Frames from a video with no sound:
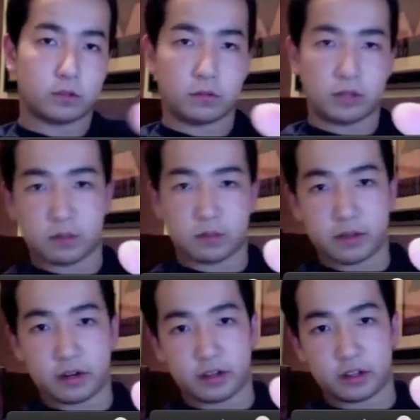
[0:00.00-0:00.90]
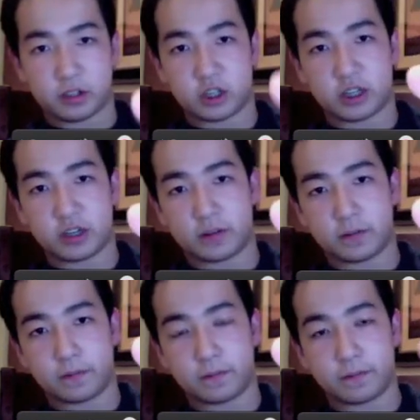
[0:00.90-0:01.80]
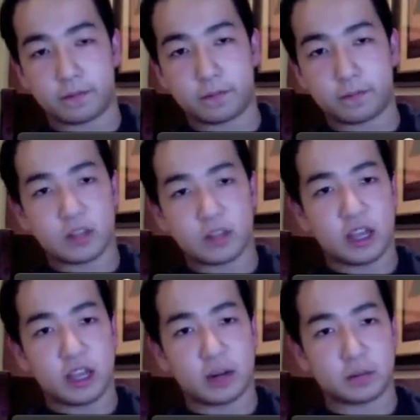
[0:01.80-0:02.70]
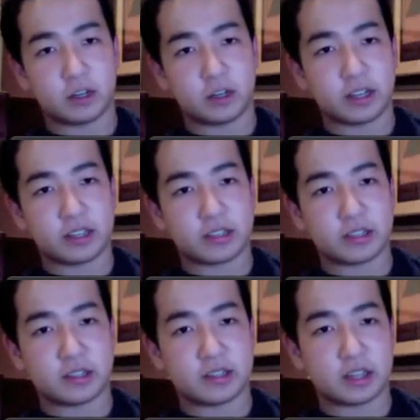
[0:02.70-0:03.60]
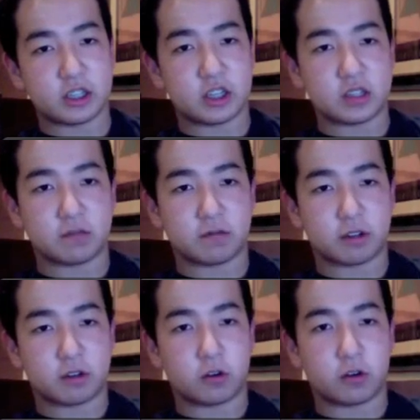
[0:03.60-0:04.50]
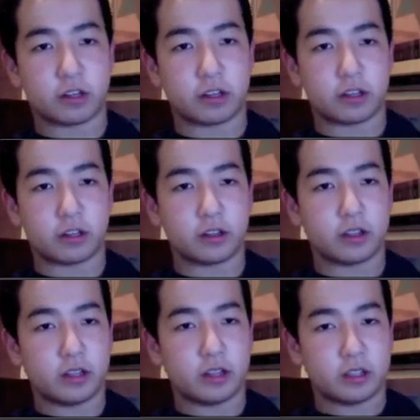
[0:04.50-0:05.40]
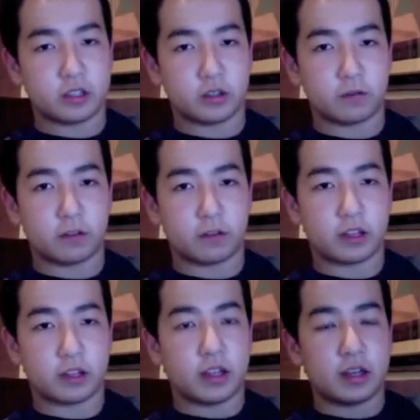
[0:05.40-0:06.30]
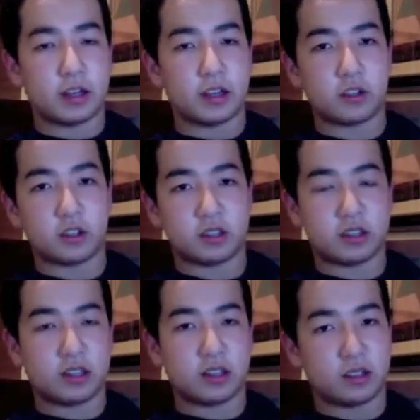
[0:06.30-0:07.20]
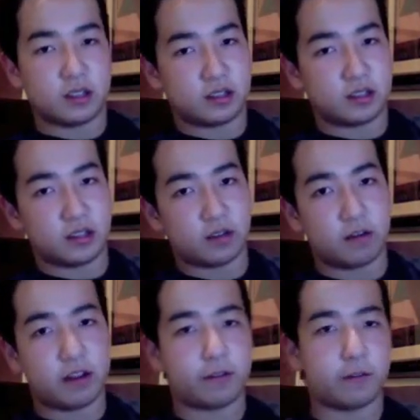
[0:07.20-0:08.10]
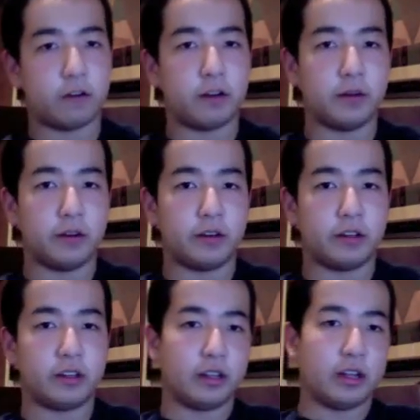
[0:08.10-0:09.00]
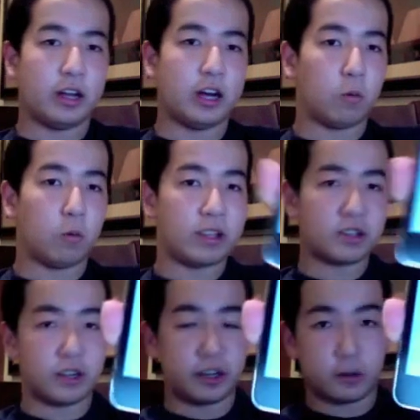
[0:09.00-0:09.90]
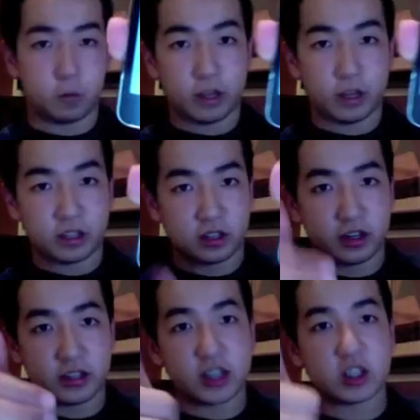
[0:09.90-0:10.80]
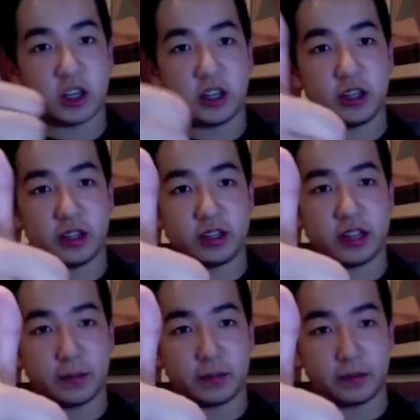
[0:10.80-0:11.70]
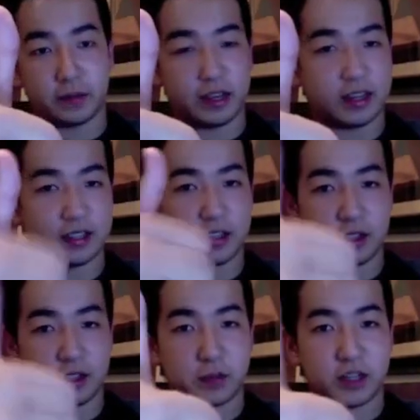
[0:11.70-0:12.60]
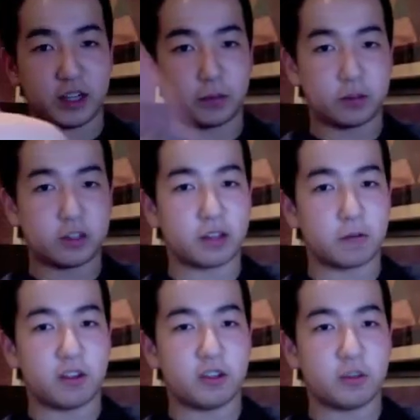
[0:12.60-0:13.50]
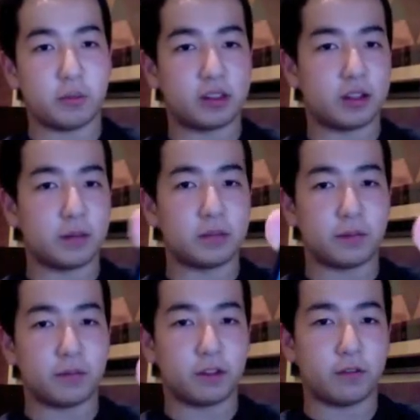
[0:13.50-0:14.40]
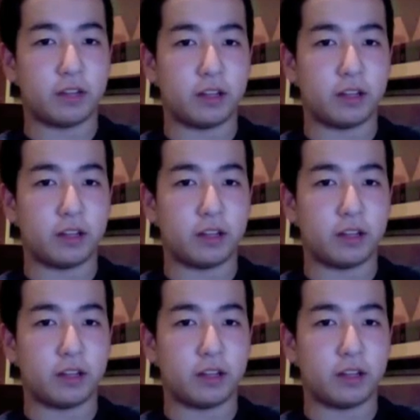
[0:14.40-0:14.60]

It's better in the shot. And I'm sorry guys, this actually isn't recording. Just don't feel it. Now you should see it. It's a waiting for reboot. Uh, white screen. White screen's actually good this time, guys. Thumbs up, just like what you should put thumbs up for the video.